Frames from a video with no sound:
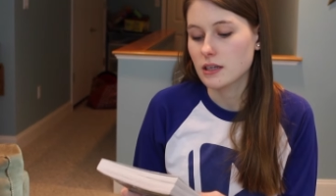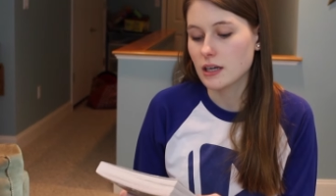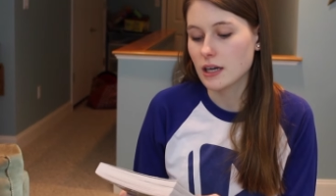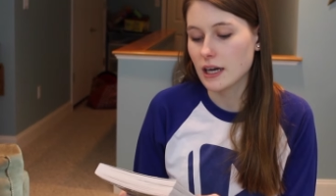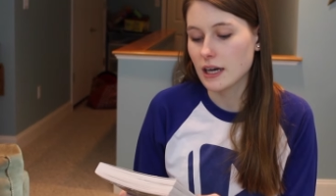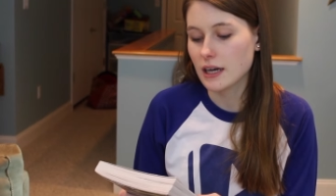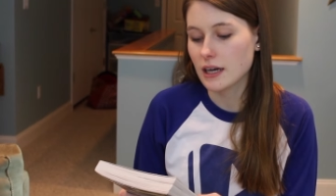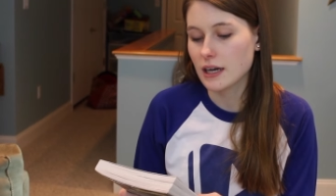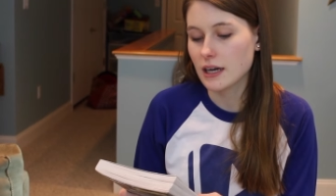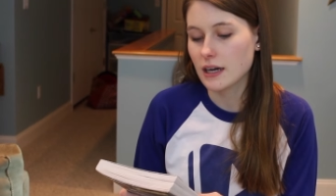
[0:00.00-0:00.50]

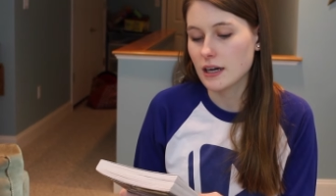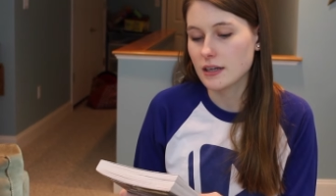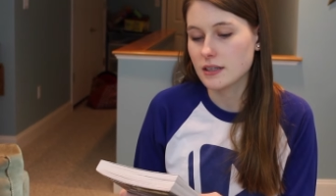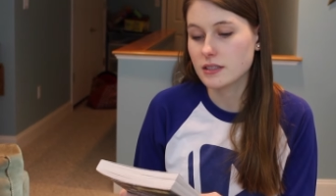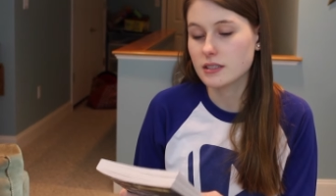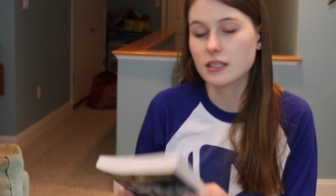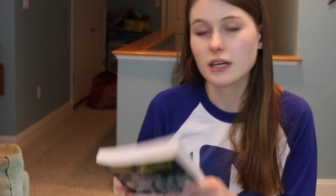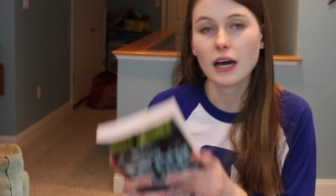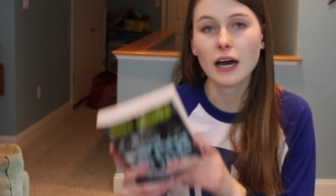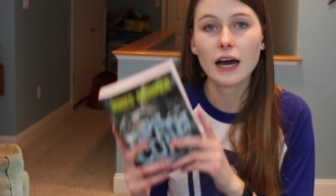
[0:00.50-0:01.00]

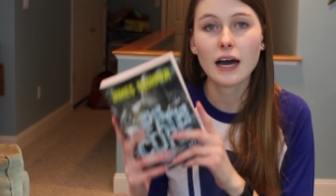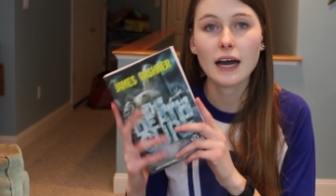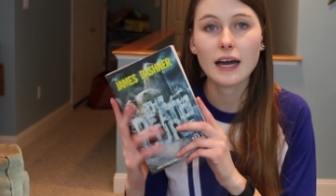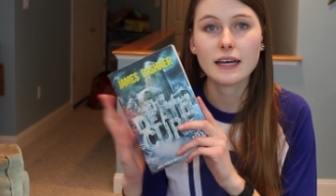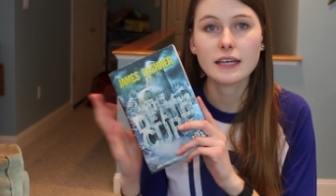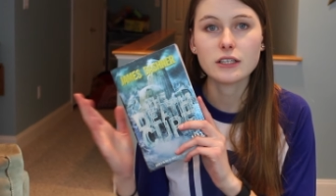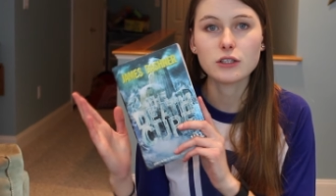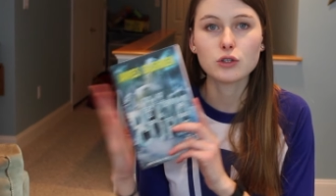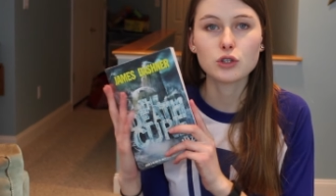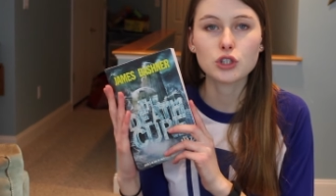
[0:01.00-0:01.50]
And I
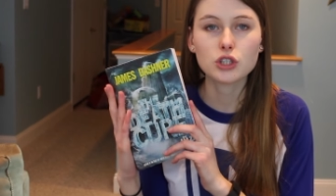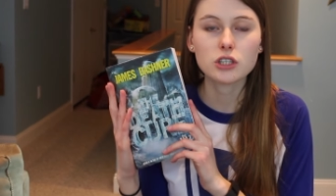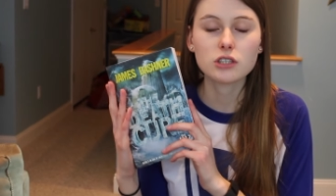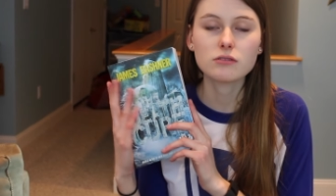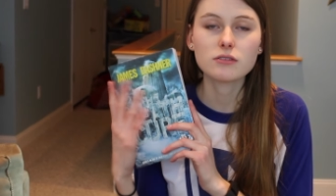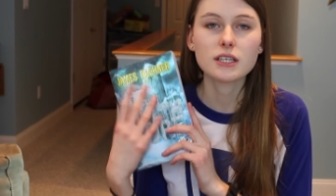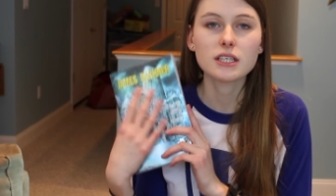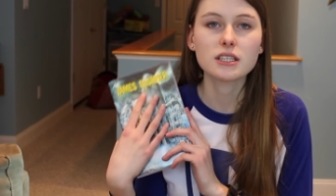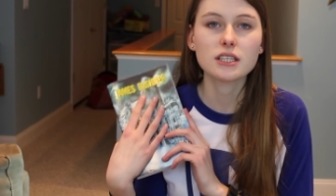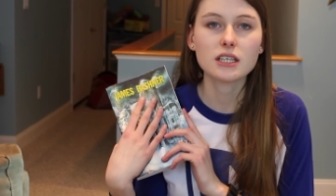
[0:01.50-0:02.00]
usually
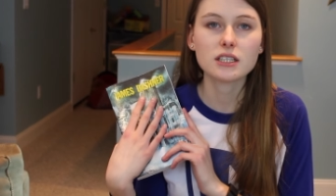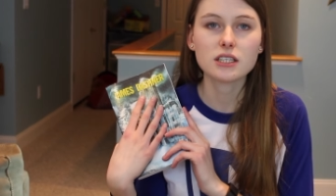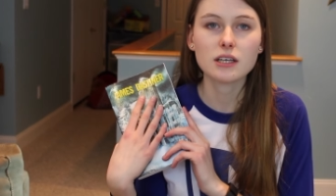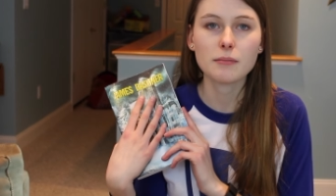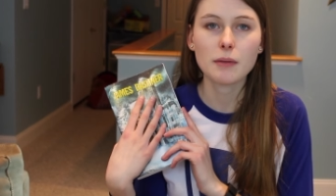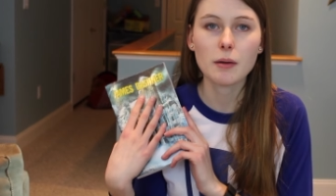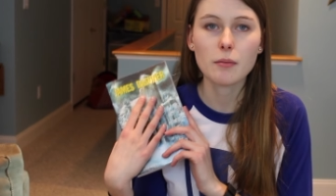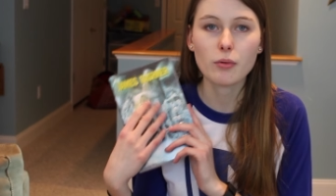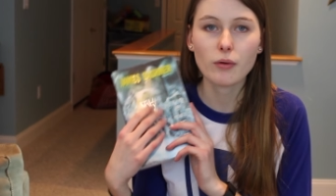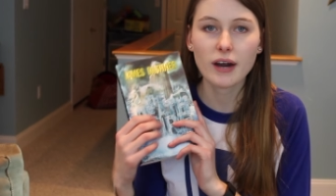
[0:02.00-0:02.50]
read this on
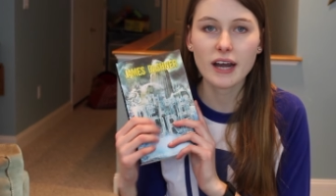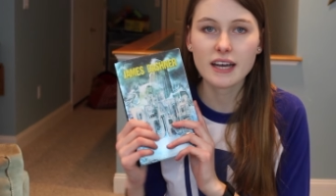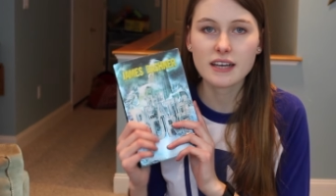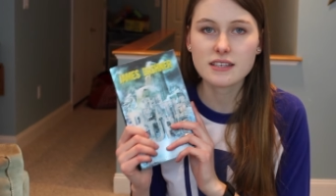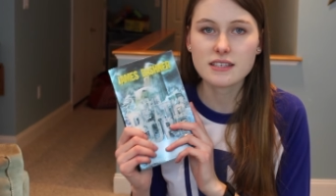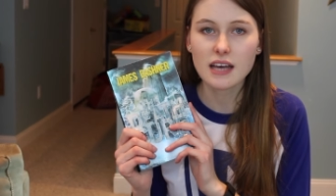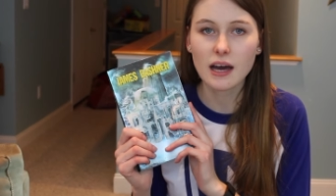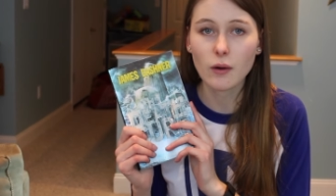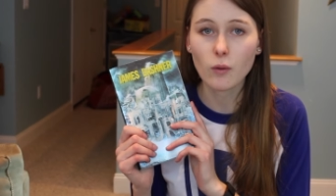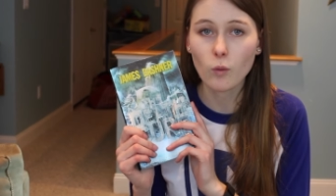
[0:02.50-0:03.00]
my
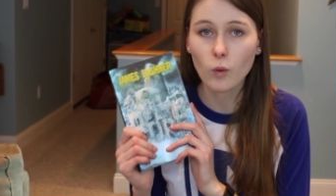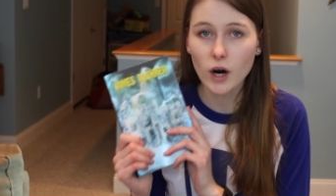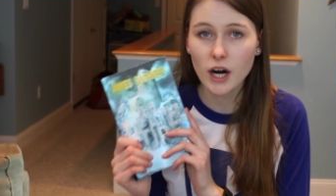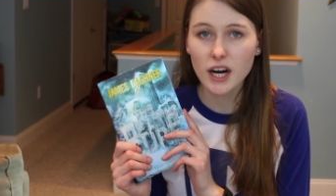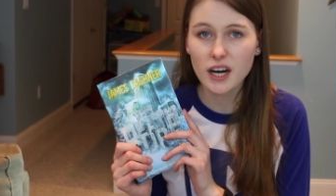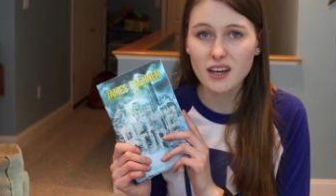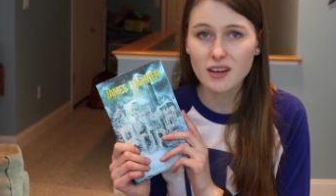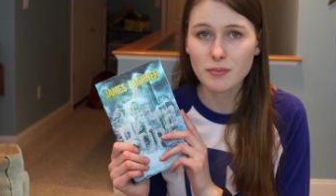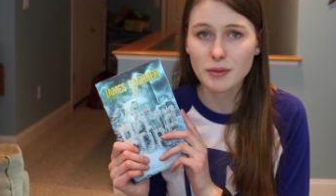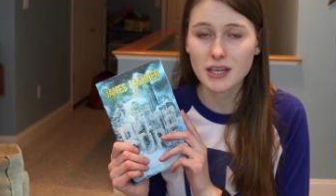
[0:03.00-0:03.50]
breaks at
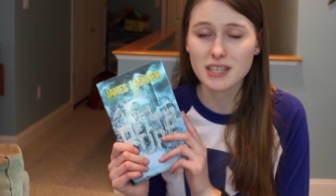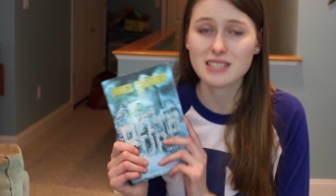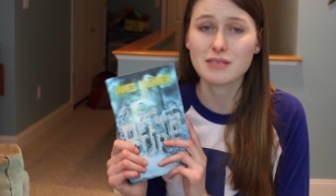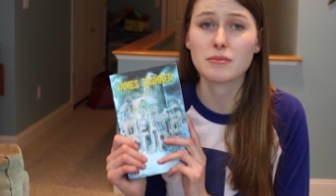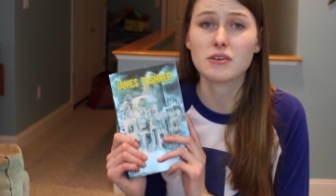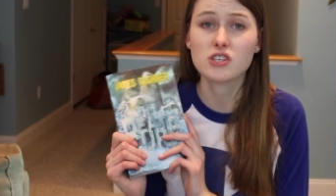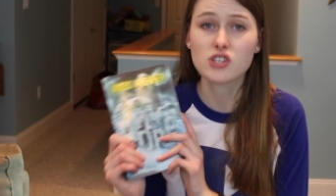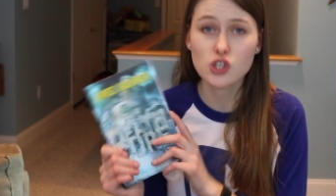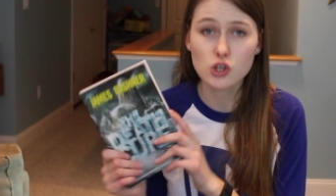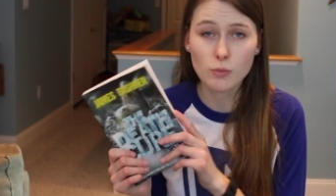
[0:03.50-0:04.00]
work because I'm
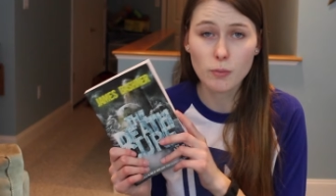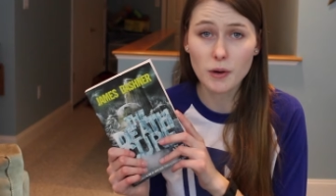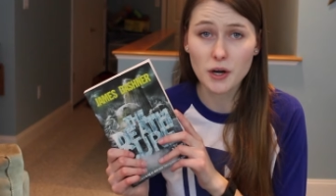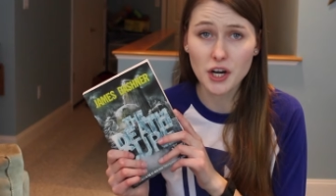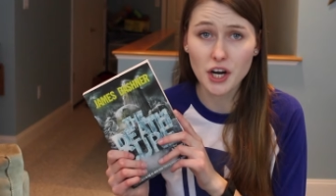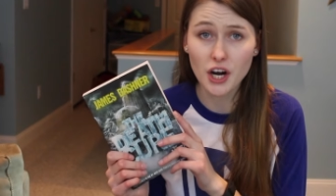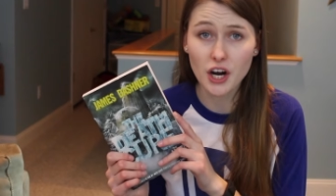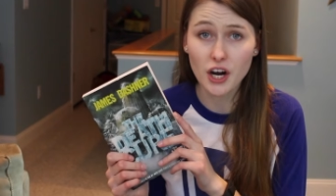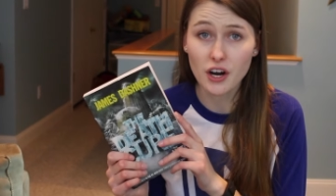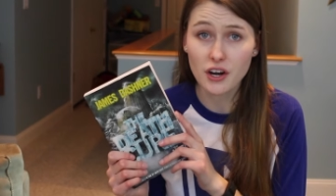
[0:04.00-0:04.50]
a super
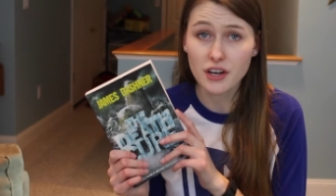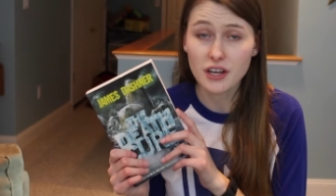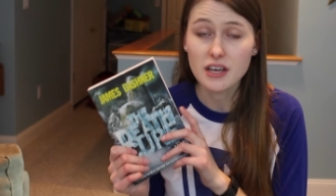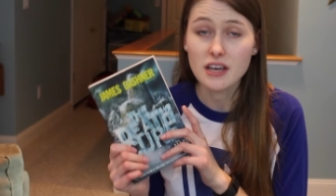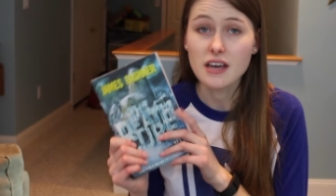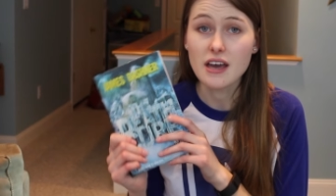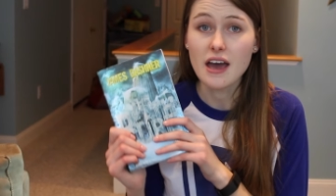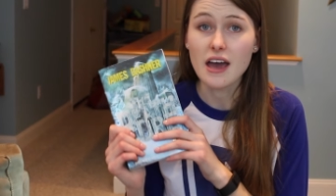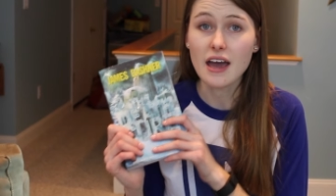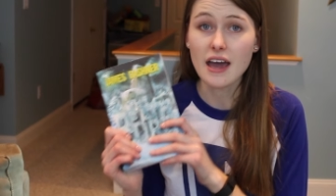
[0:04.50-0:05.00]
nerd
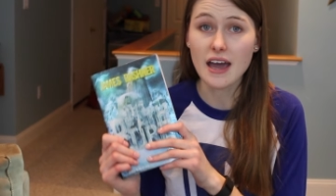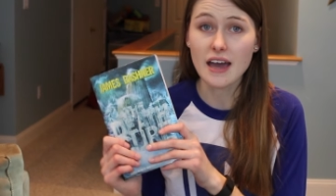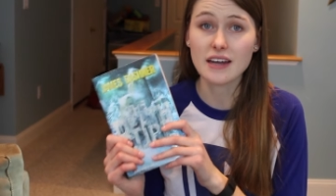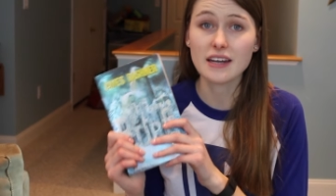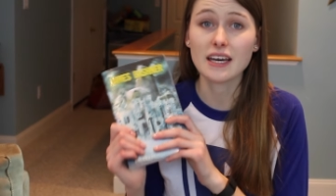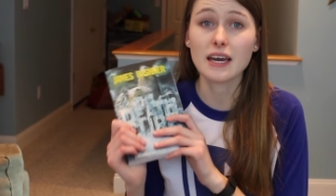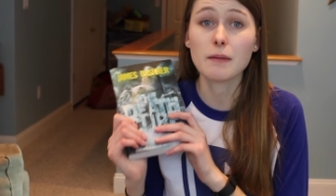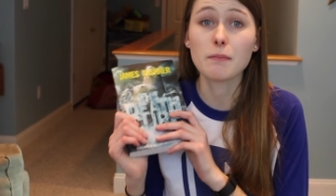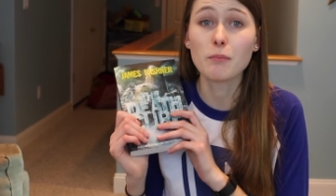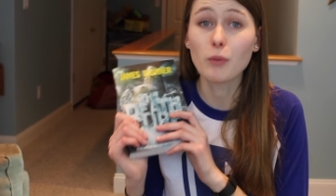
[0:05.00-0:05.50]
and
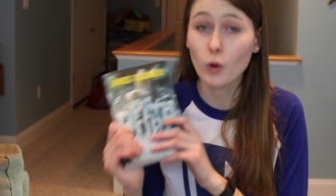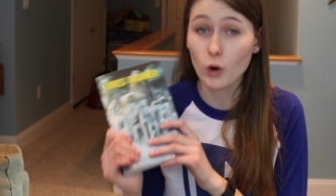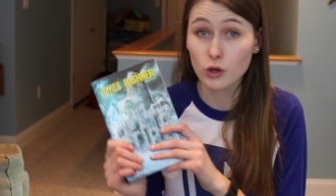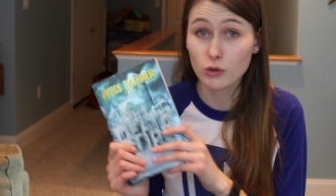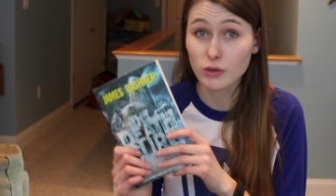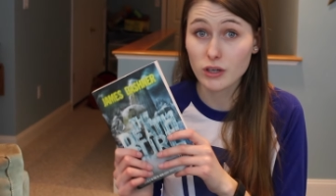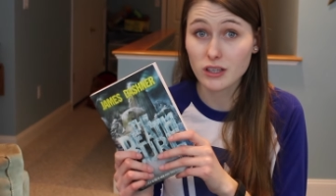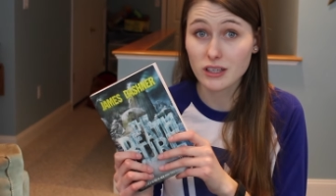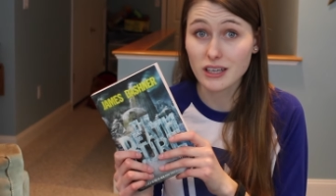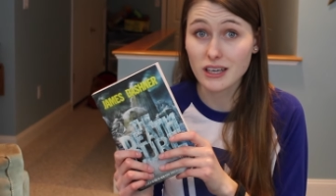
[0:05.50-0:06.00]
I get bored
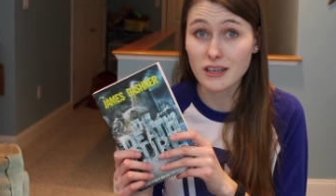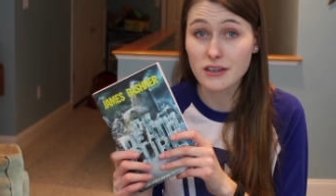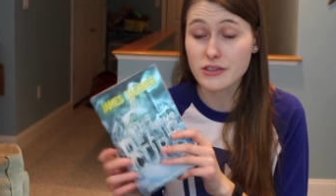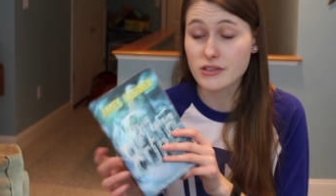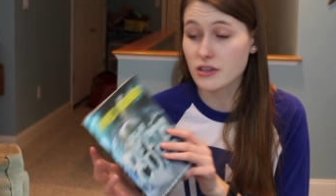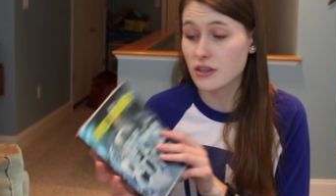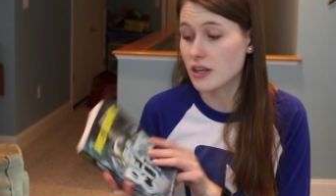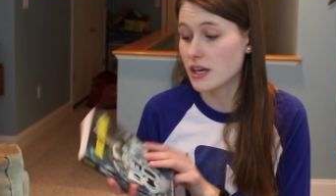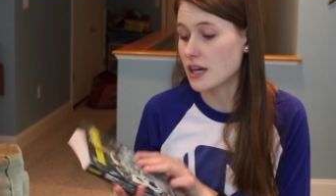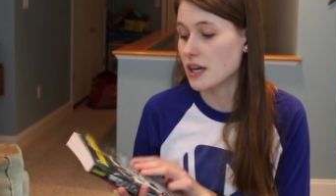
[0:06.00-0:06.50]
really
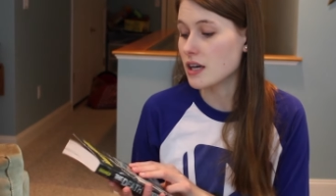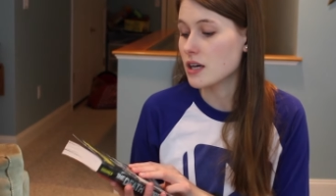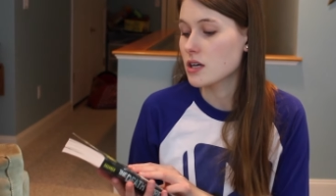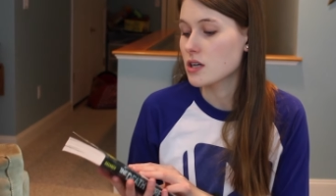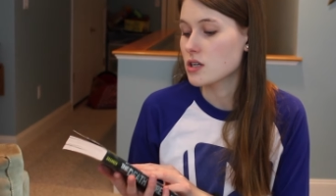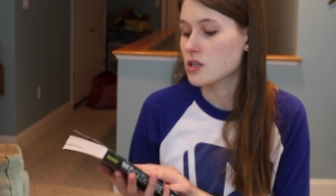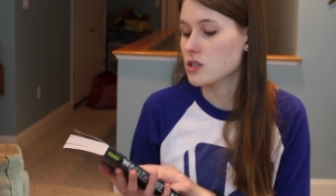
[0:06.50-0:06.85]
easily.